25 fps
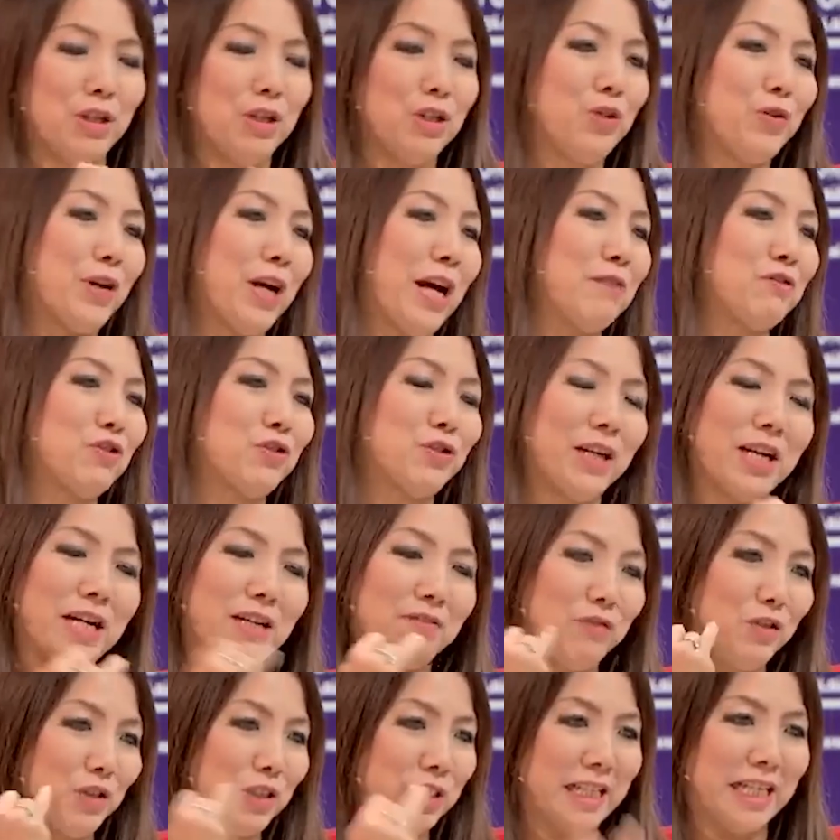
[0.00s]
you have to
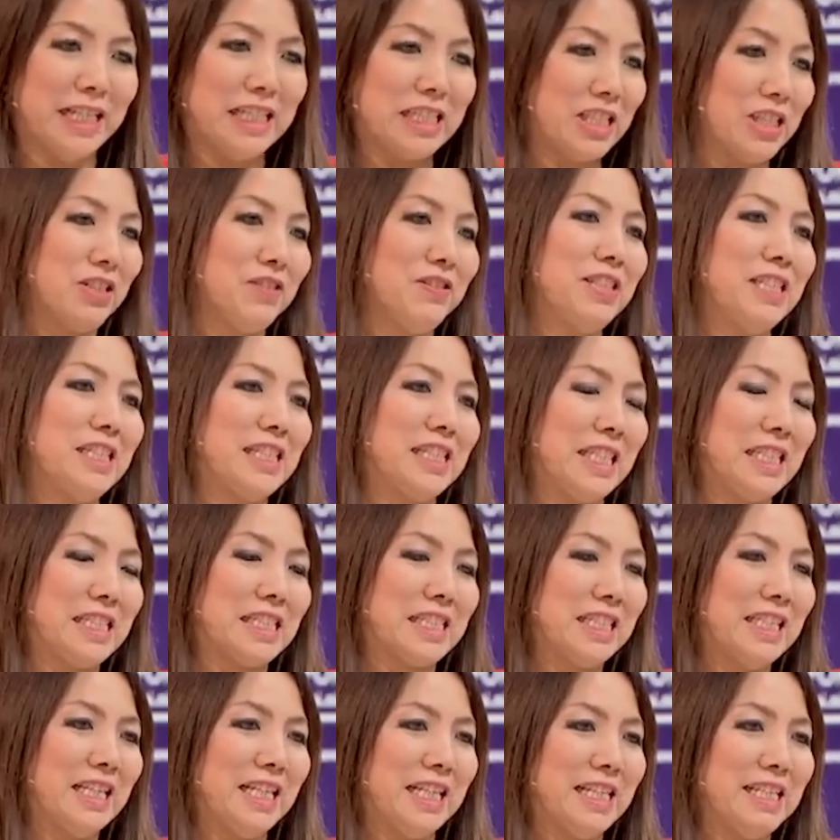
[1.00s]
have your data in a
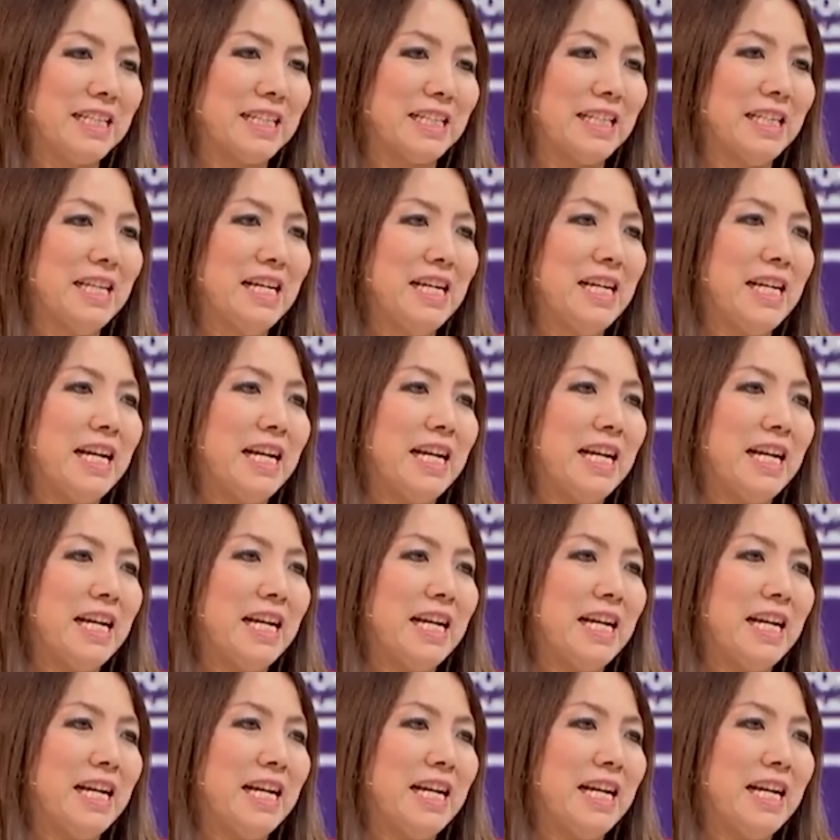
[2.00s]
data lake,